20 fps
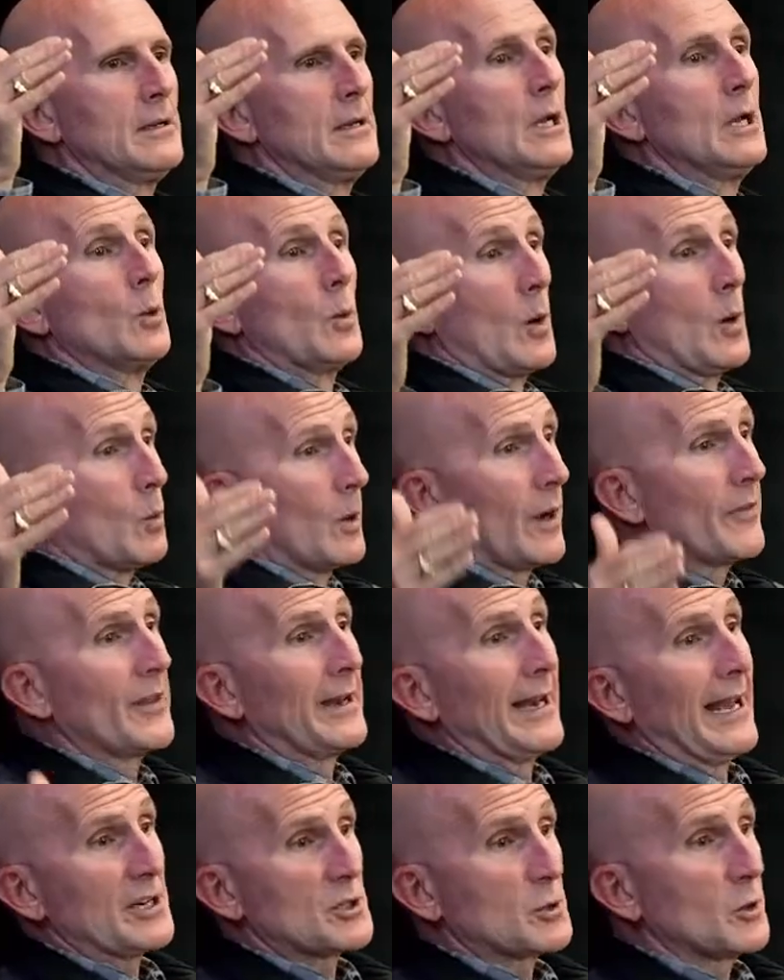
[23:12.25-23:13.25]
we won the
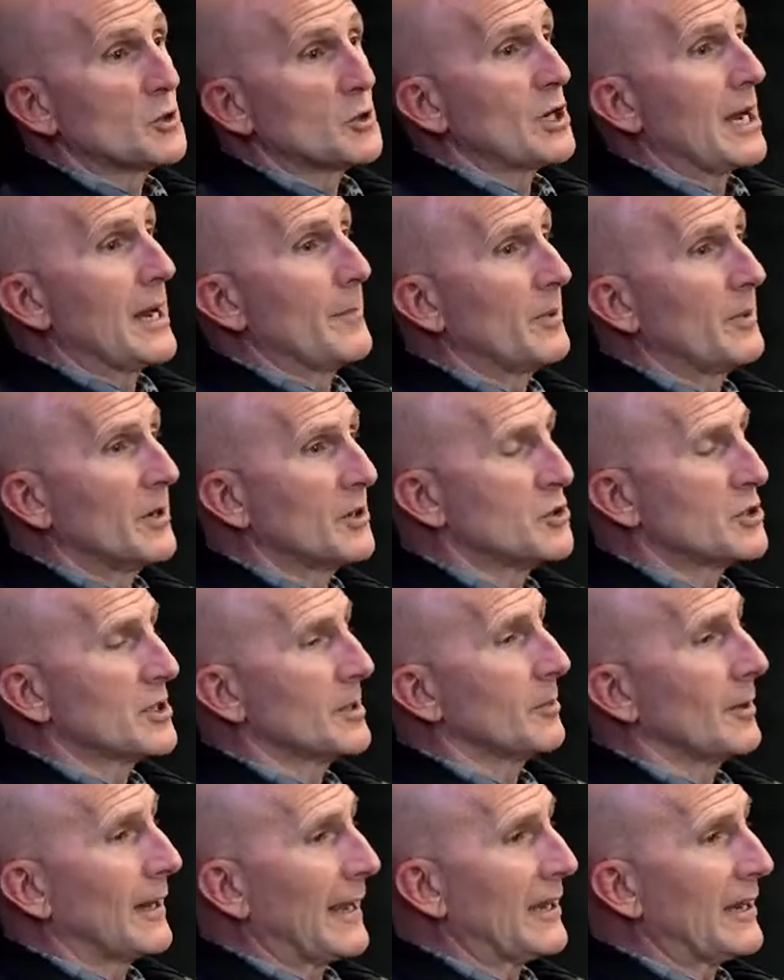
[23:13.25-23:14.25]
national championship
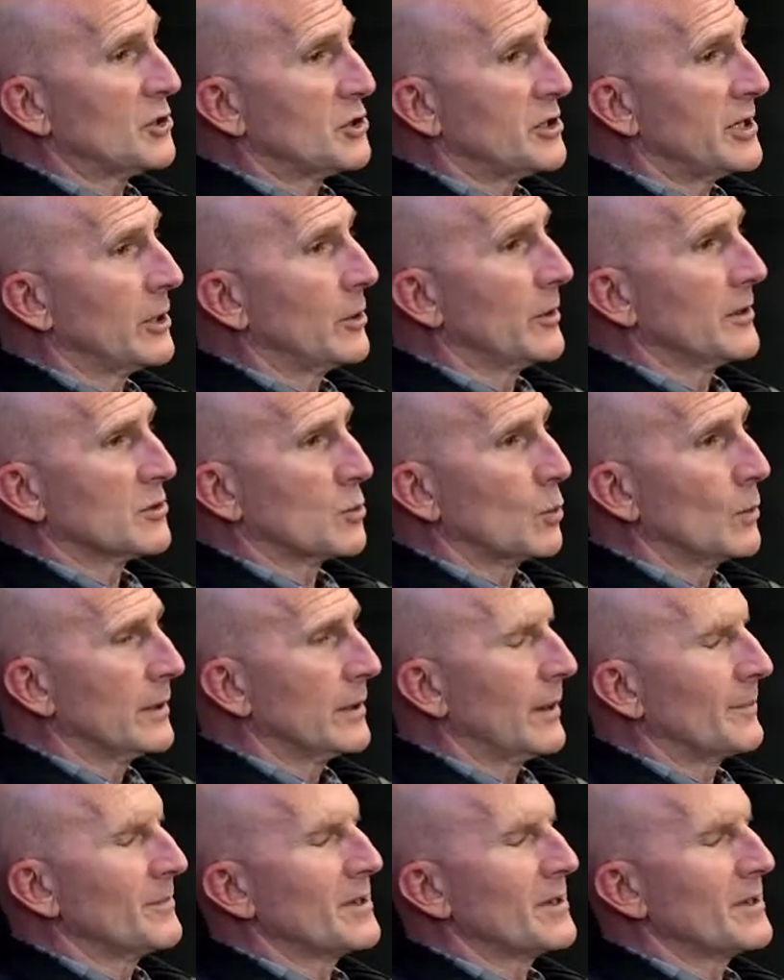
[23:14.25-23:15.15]
last year as well,